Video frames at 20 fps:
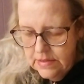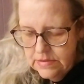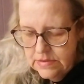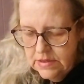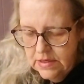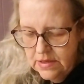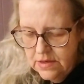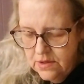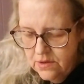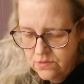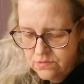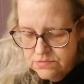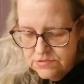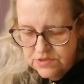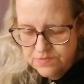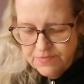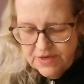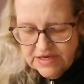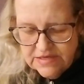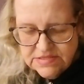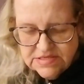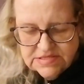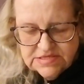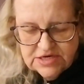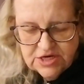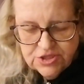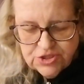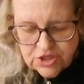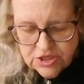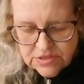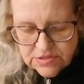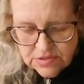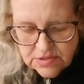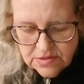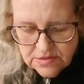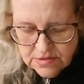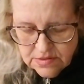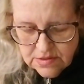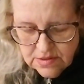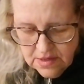You know, to be stitching.
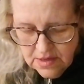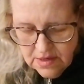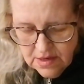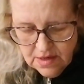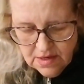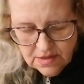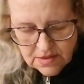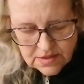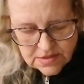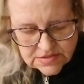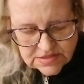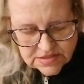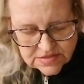Because